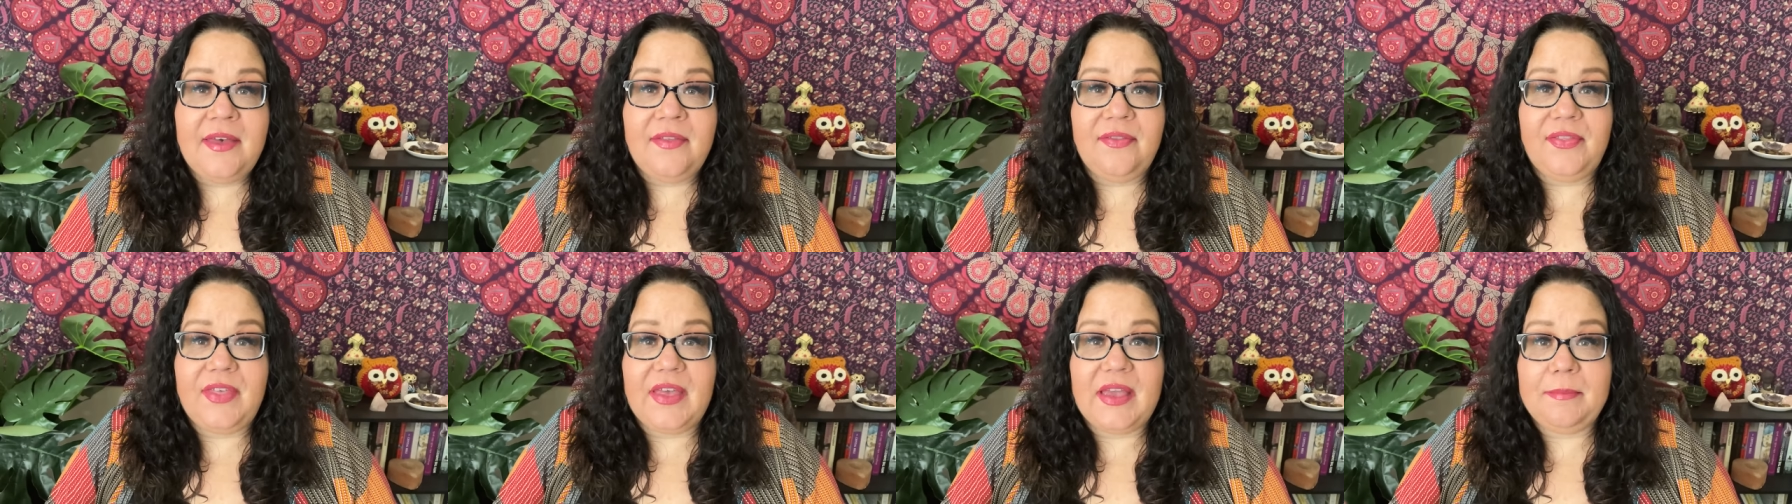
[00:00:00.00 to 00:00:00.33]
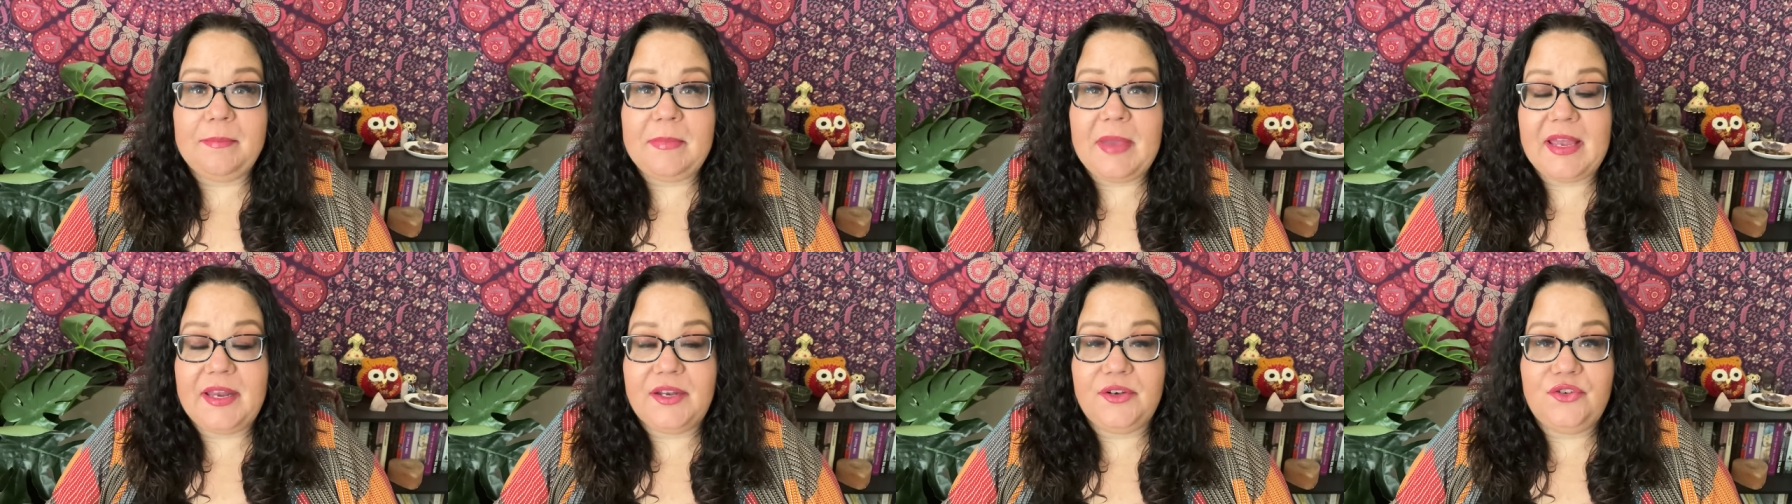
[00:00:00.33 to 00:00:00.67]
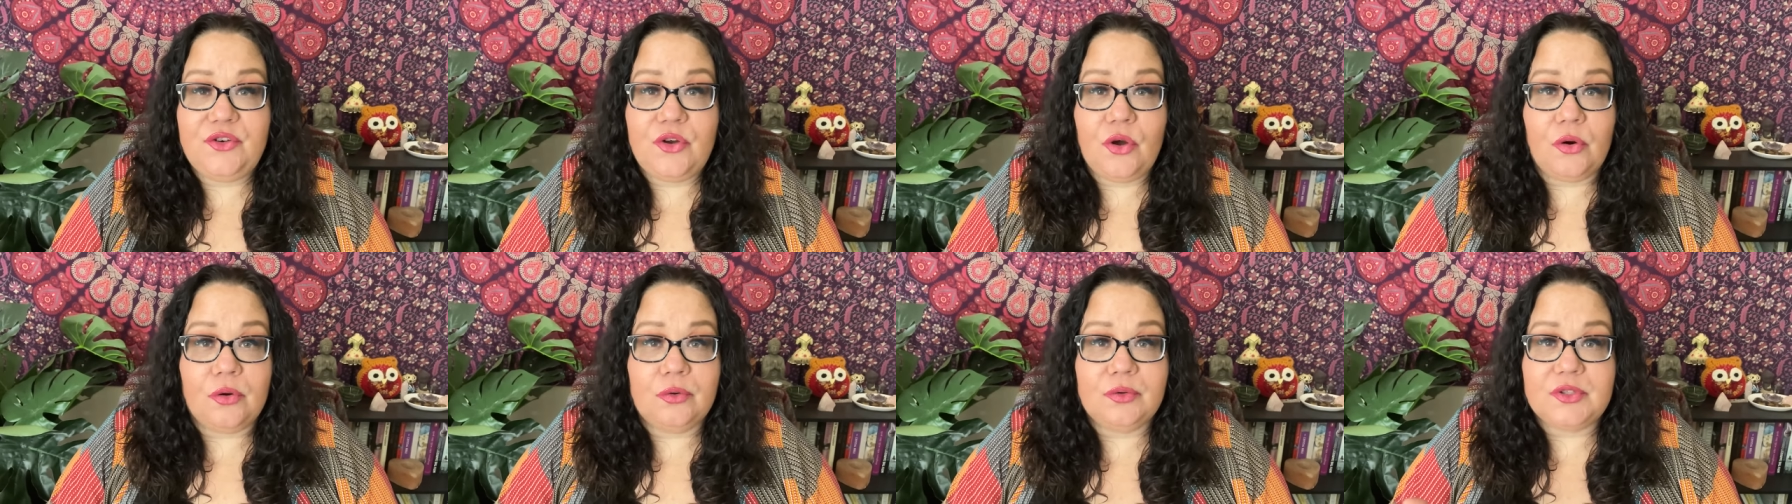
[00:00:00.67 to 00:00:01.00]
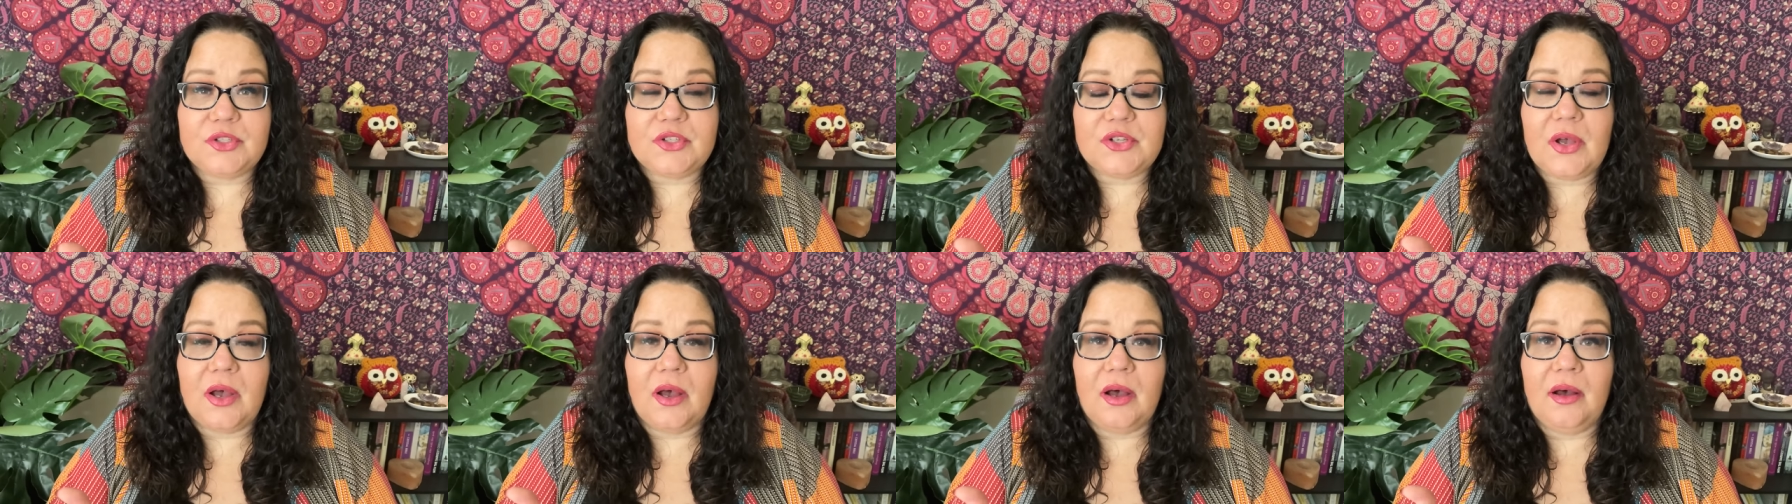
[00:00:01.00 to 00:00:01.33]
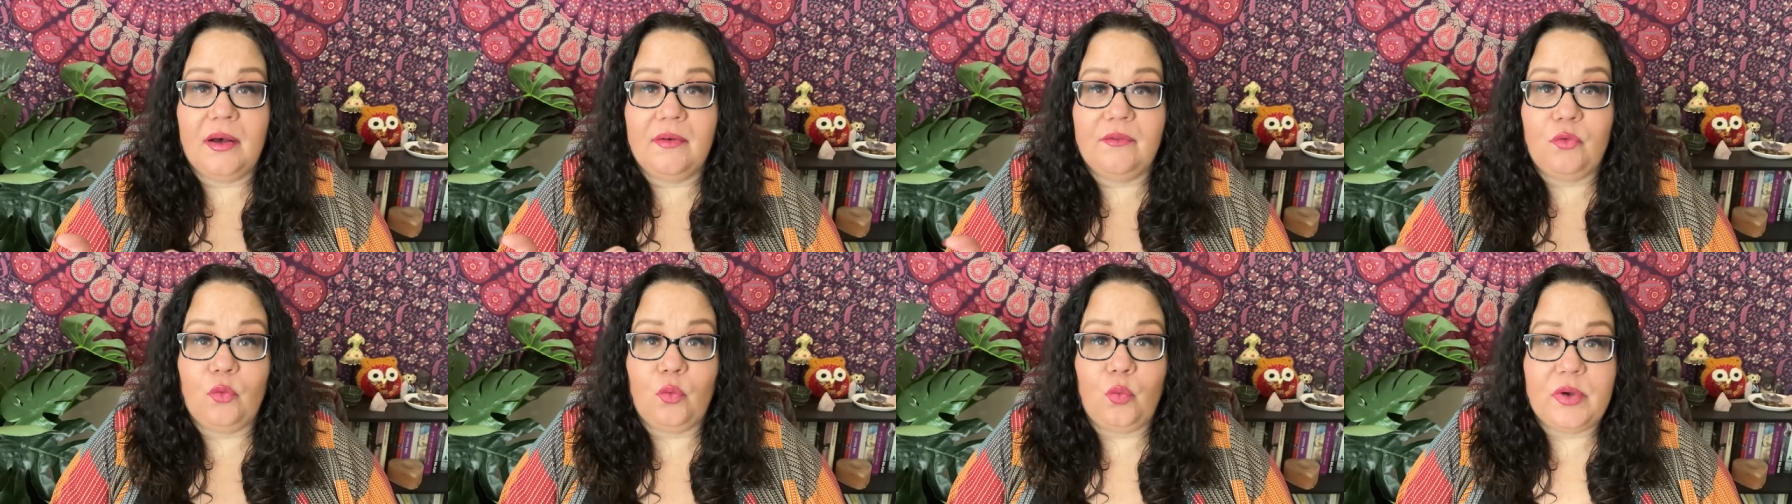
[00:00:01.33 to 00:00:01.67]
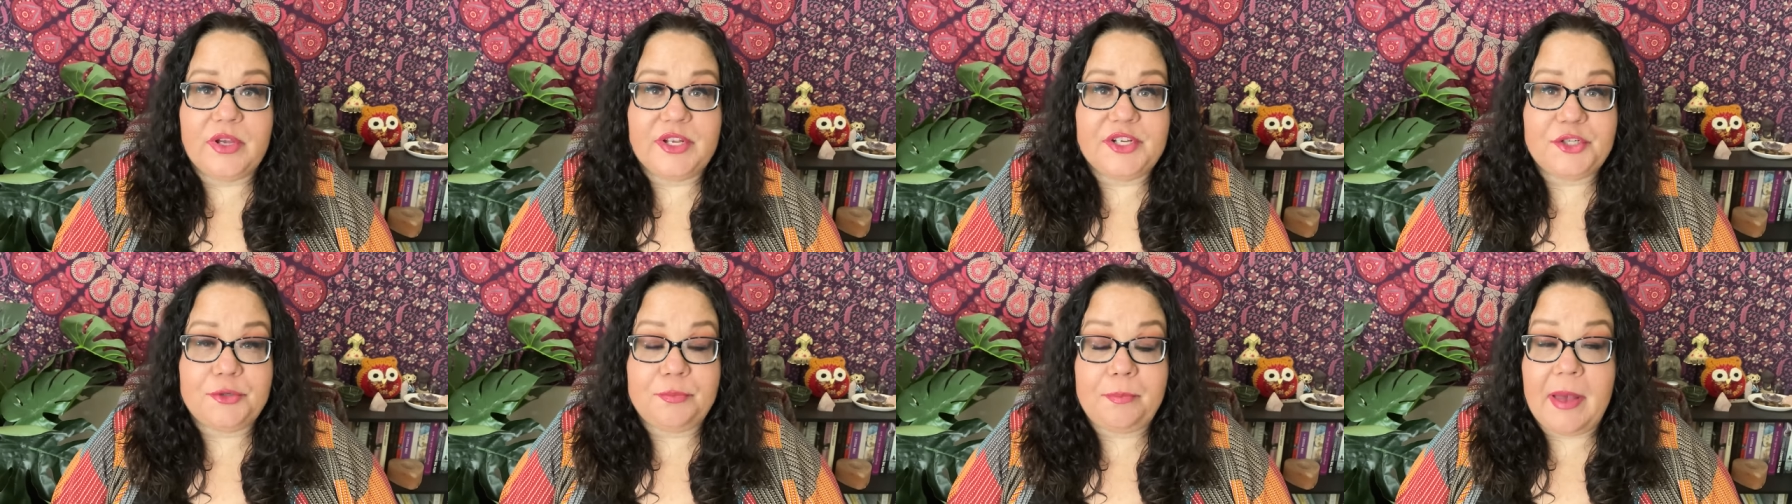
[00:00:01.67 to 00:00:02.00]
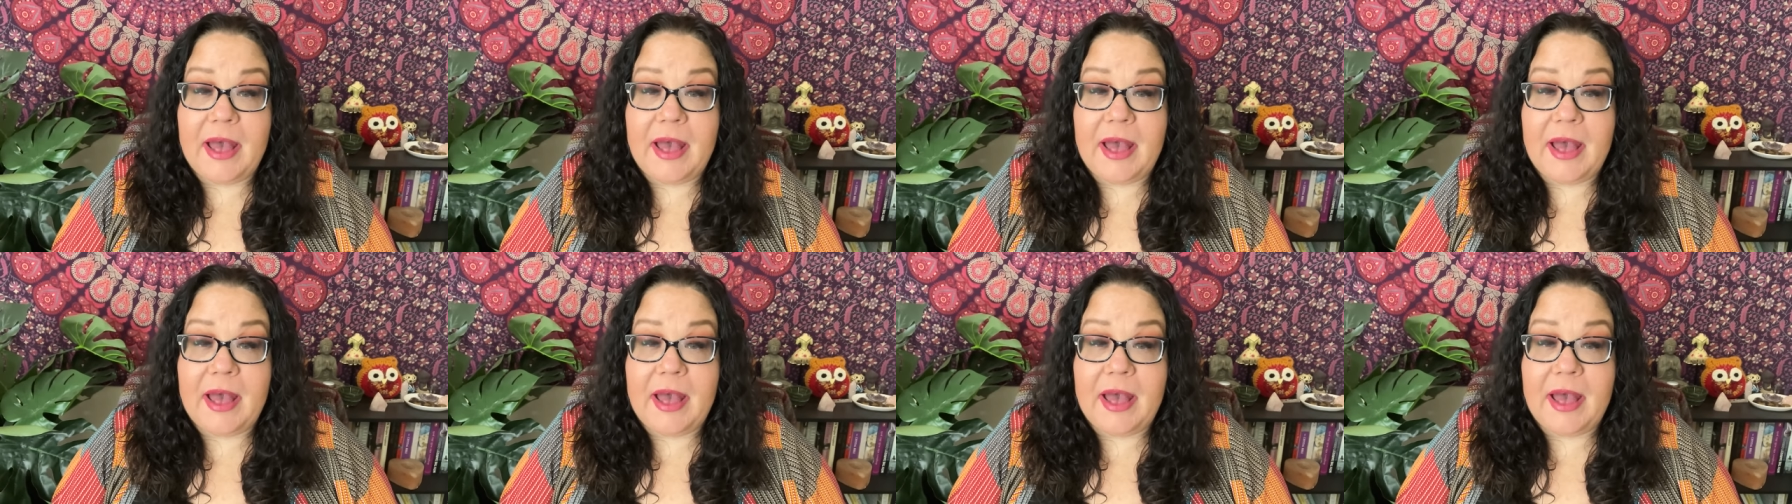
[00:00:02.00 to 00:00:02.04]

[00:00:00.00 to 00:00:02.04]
they made notes of which